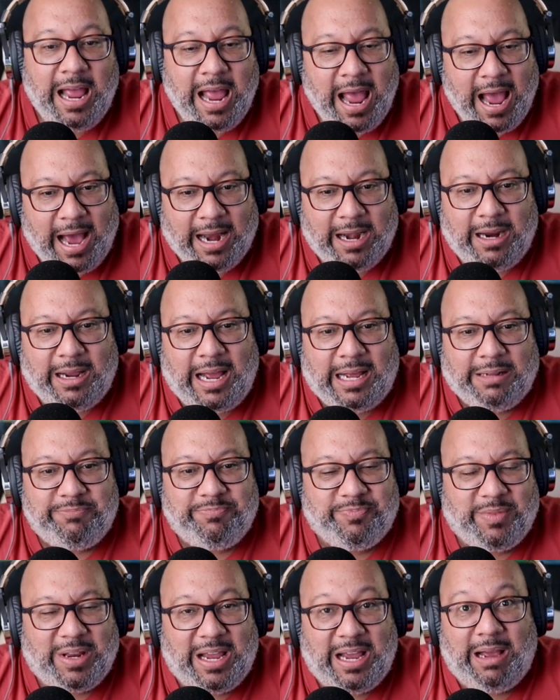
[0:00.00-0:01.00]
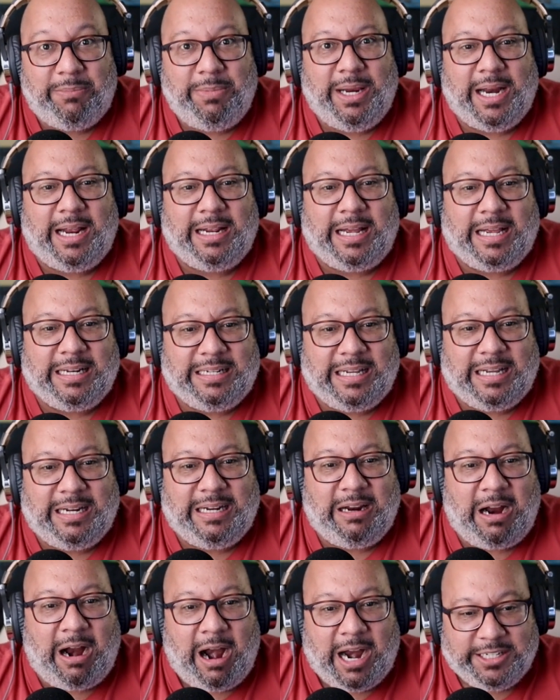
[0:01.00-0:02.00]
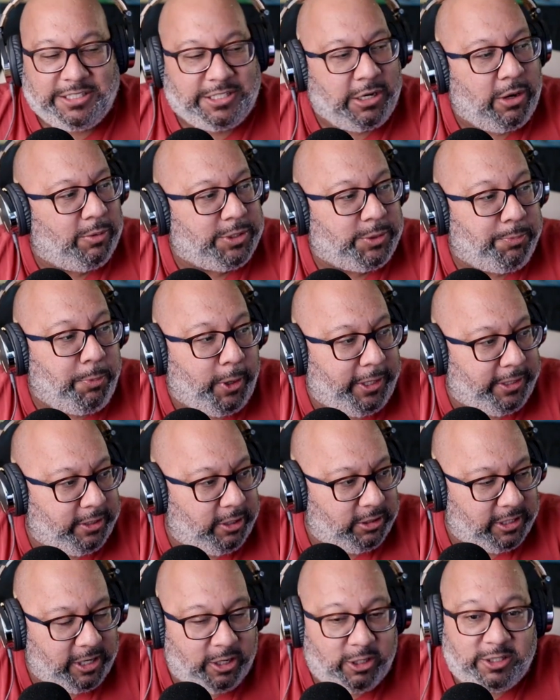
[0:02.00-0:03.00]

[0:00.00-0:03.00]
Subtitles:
all right, so spoiler alert.